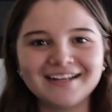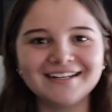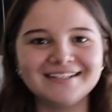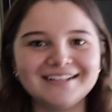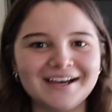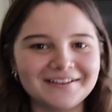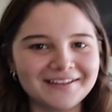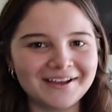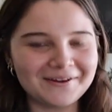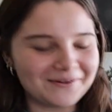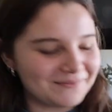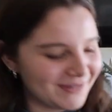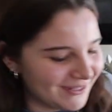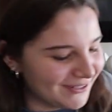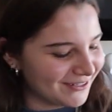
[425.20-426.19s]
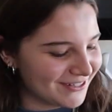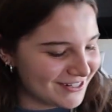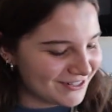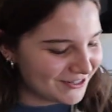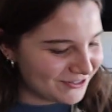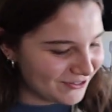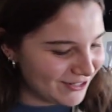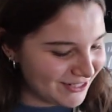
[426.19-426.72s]
now that all my
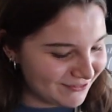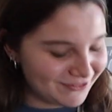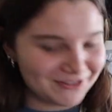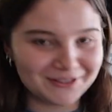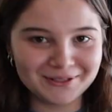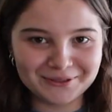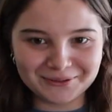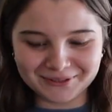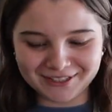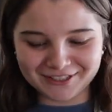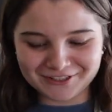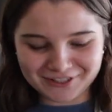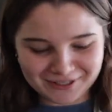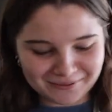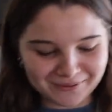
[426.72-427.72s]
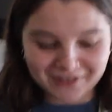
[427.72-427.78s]
cookies are transferred to their cooling sheet,